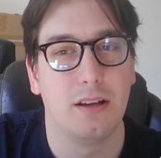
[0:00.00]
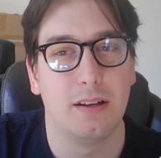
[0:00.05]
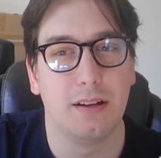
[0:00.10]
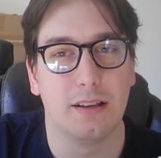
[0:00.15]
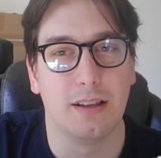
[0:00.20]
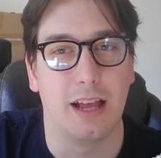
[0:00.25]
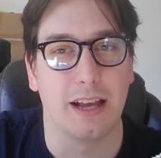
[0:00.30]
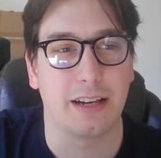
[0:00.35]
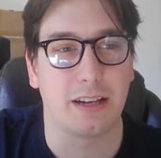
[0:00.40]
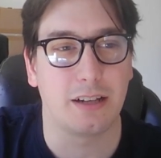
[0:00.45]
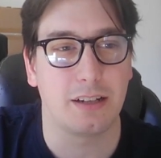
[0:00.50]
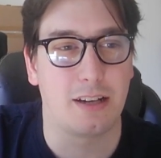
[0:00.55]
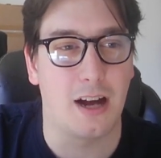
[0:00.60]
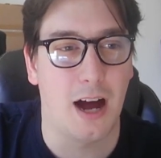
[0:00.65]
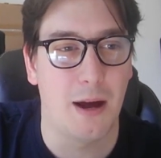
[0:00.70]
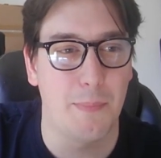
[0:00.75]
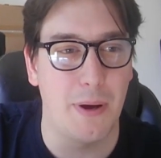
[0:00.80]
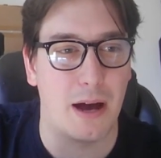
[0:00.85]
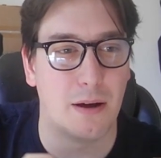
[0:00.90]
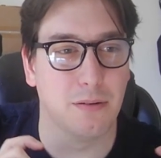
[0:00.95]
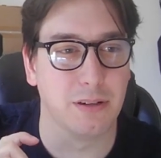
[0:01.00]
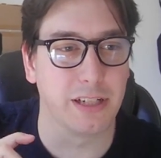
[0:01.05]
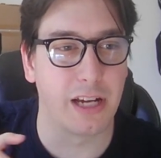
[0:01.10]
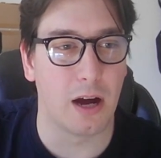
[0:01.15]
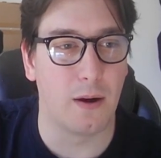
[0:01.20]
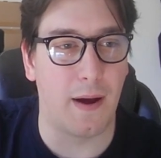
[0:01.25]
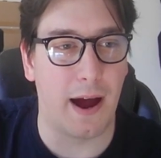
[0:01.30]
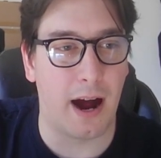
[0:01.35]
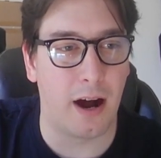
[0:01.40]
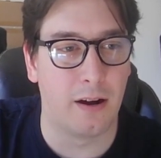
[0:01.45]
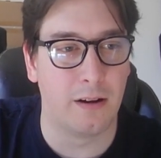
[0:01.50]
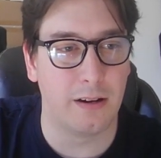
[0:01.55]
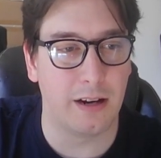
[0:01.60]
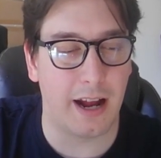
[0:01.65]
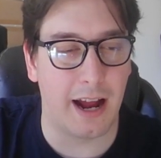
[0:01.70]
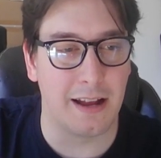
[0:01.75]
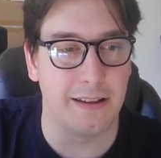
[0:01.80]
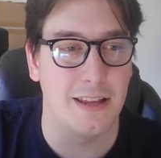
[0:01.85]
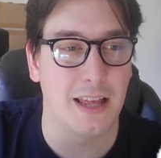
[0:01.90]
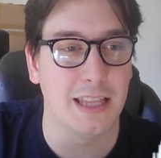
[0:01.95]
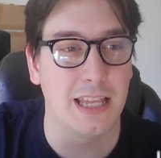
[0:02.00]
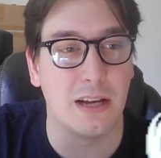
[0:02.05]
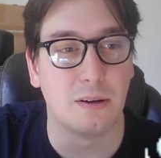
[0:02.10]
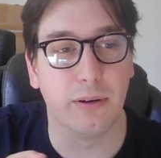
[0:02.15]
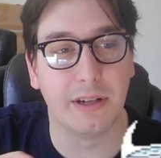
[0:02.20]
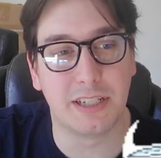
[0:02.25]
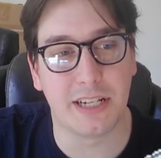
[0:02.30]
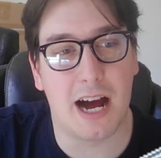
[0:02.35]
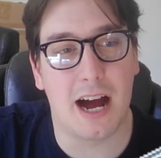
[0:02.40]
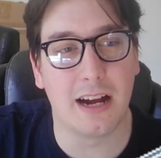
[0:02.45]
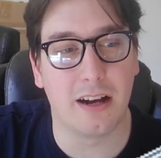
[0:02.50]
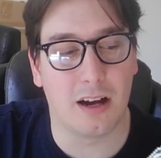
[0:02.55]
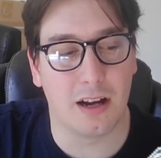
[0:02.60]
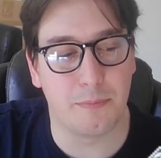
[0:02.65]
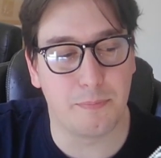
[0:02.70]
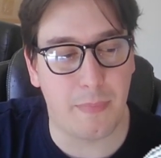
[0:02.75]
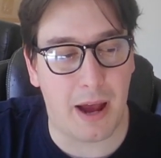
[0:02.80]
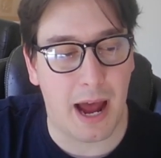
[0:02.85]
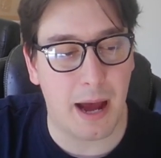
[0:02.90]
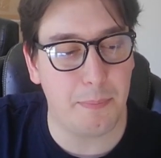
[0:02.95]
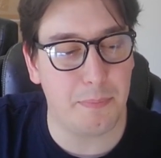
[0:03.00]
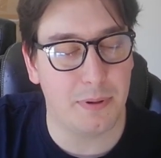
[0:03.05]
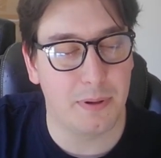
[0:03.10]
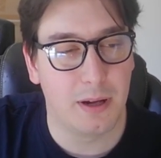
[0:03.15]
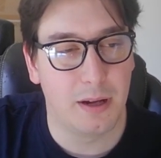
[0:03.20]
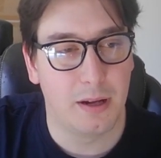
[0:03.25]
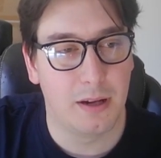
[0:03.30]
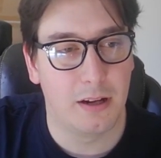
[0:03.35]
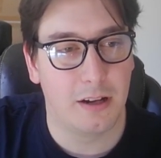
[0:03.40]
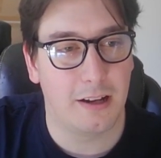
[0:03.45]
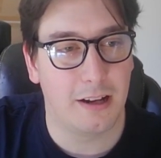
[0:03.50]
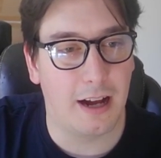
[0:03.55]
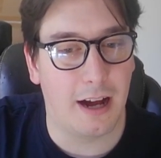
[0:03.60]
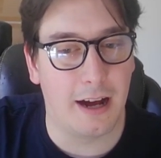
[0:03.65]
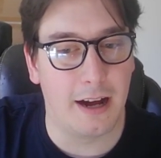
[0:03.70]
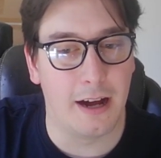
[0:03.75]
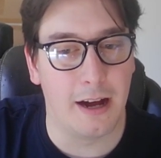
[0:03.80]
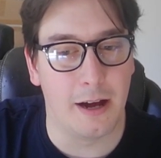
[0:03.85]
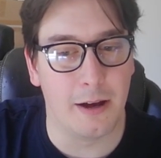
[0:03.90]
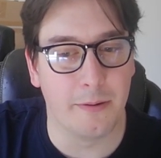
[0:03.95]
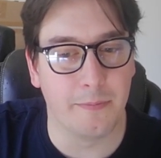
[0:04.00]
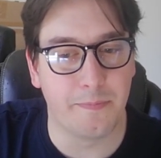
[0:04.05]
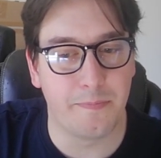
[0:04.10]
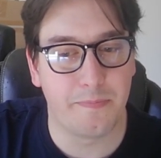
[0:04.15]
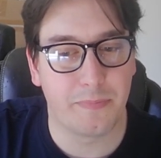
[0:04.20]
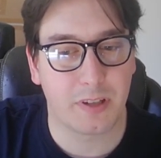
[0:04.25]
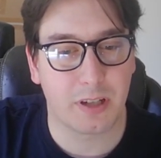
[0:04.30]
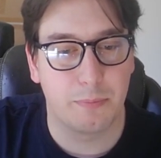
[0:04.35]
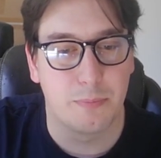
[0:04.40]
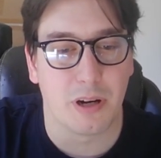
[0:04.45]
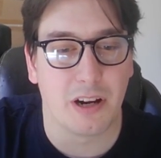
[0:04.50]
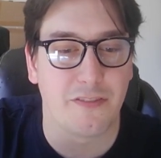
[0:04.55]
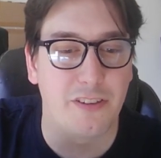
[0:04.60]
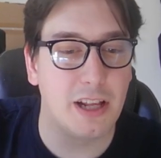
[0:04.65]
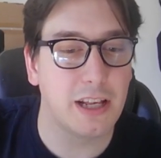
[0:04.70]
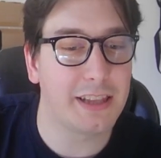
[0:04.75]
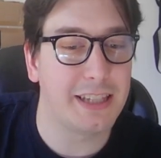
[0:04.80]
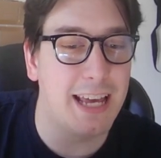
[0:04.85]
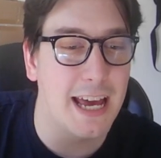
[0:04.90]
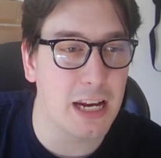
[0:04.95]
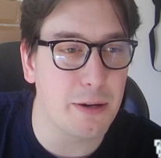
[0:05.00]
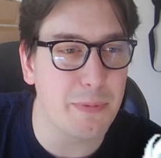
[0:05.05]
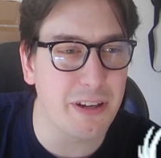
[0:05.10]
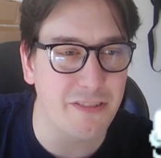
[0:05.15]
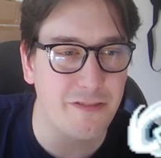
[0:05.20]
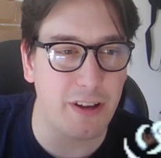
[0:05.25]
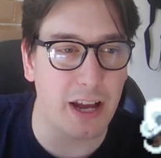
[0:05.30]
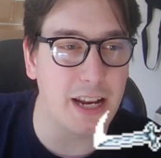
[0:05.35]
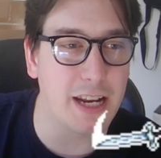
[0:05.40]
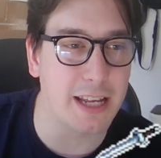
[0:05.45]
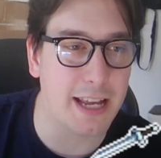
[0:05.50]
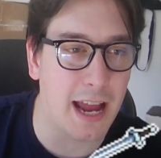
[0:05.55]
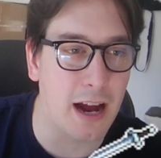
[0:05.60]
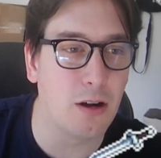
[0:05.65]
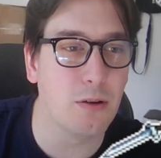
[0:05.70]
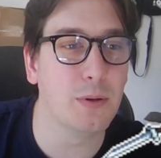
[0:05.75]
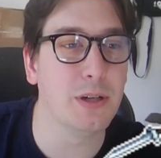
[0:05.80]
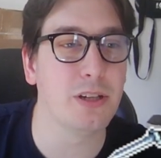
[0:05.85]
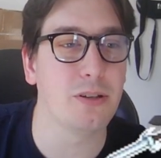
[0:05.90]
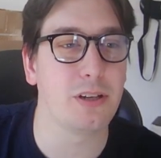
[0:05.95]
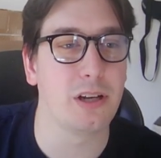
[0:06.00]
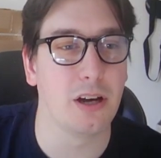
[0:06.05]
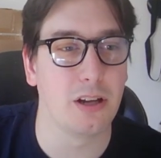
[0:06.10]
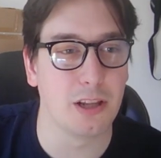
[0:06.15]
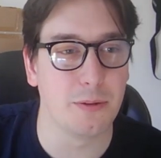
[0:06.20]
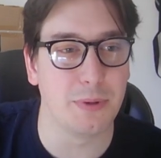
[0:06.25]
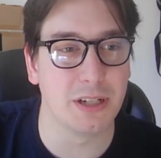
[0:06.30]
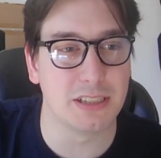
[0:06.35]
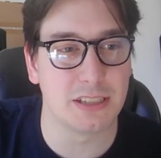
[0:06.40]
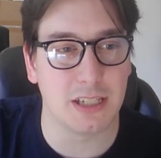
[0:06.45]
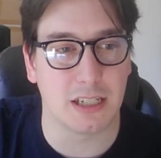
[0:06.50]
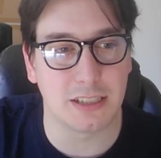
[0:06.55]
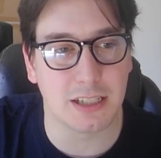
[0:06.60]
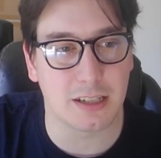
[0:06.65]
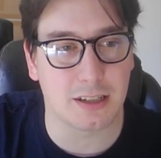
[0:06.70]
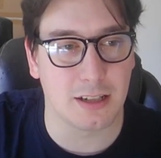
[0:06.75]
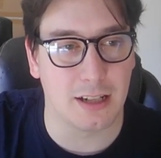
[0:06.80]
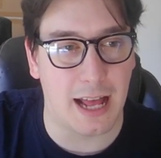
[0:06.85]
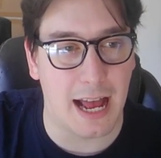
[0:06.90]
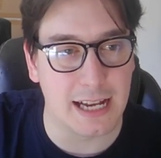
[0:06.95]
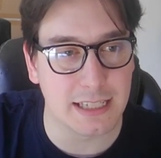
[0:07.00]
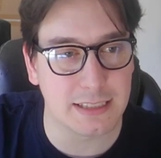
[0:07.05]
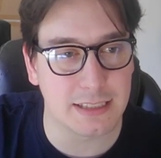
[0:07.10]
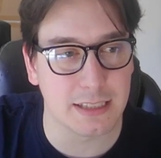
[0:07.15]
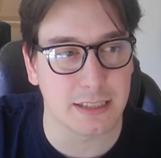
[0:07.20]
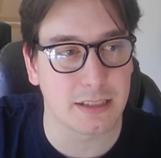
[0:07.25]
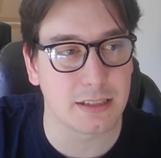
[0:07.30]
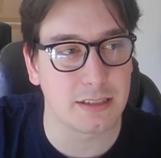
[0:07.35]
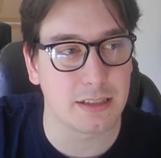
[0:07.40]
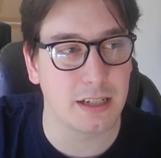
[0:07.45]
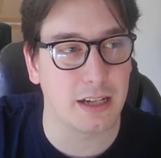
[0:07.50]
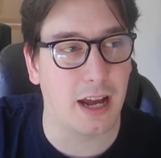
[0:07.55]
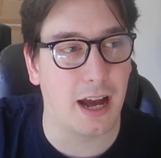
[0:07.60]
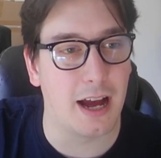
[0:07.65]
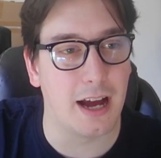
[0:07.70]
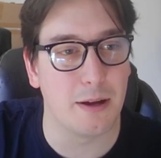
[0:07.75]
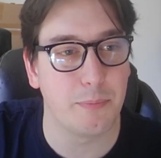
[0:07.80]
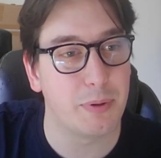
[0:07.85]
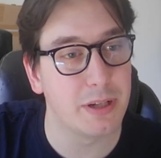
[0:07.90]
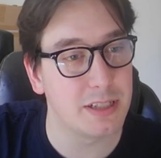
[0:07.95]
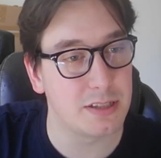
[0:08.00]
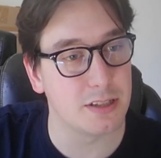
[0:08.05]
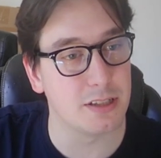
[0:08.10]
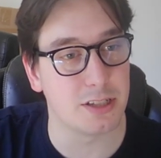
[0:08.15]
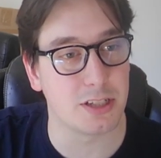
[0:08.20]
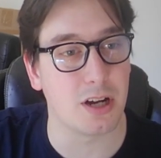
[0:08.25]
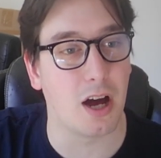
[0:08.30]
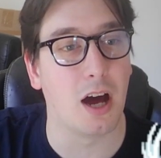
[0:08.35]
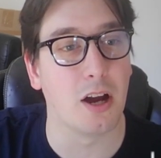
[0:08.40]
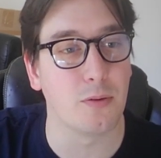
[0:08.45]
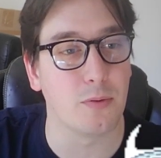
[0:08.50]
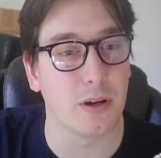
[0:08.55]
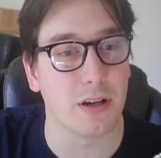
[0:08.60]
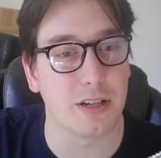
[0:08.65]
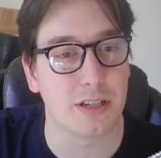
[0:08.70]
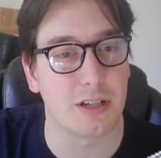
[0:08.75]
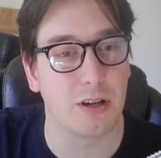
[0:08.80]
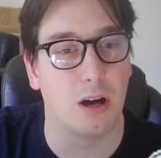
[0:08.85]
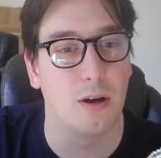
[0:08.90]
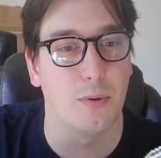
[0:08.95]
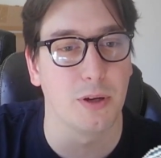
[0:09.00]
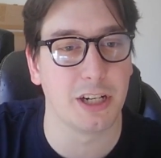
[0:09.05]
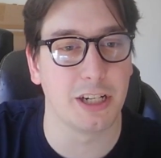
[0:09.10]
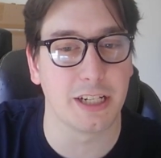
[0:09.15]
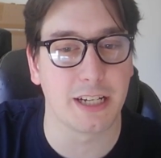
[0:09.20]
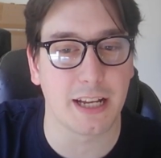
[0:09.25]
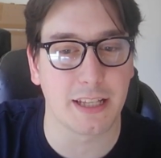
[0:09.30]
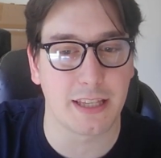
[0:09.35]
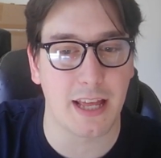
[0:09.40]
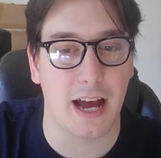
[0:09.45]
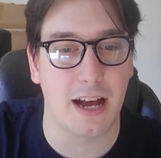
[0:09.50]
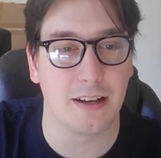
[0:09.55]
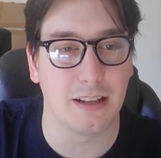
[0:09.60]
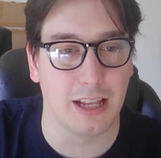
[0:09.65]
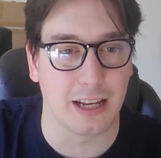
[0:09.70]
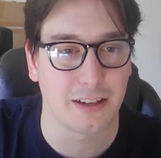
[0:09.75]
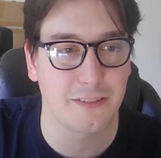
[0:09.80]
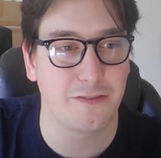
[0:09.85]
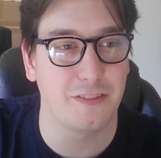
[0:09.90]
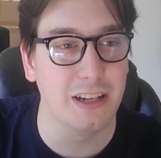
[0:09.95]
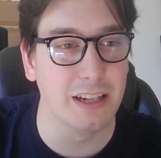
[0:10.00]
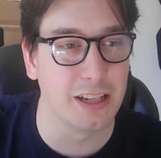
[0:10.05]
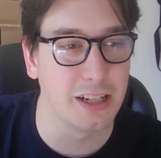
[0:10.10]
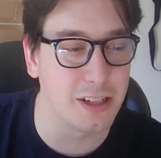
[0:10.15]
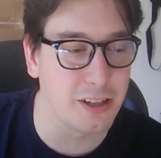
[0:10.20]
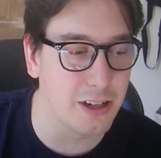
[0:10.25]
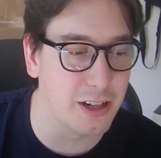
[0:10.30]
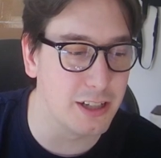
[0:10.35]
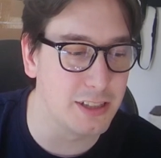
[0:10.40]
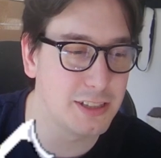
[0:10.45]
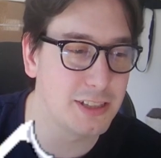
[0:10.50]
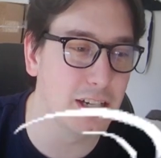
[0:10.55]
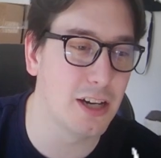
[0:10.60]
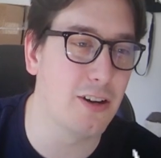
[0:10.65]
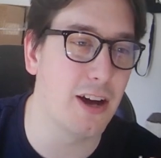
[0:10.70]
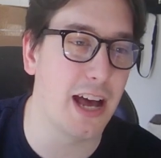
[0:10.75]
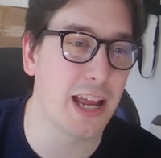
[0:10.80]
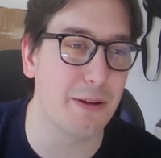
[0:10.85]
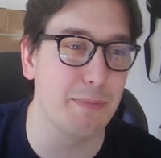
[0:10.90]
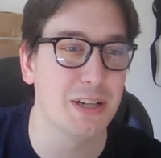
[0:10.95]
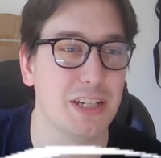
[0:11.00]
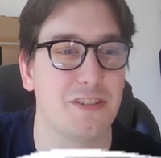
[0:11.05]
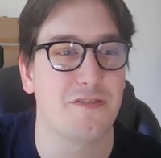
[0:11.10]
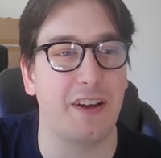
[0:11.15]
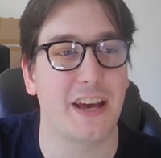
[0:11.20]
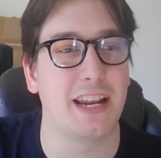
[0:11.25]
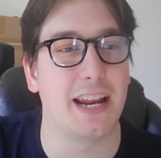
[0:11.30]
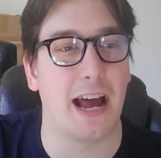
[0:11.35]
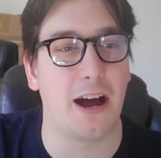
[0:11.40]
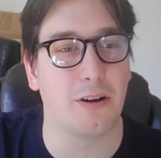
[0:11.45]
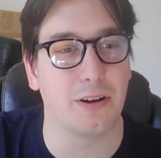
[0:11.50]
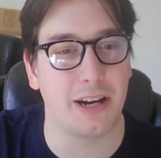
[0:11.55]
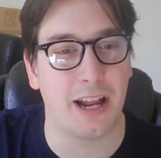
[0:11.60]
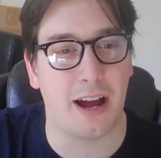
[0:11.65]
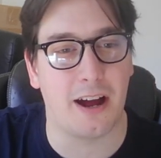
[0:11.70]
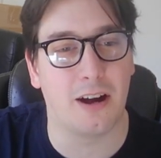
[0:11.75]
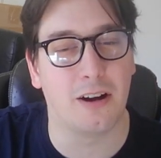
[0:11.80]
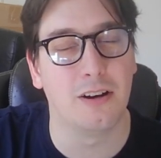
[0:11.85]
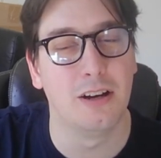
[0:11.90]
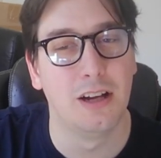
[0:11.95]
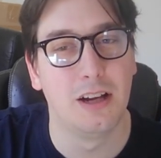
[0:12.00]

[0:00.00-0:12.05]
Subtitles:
like combat would go out and then they would die on map. But I feel like the enemy fading out when you kill them is such a classic piece of the genre. So I wanted to get that like feeling good. So enemies fade out now.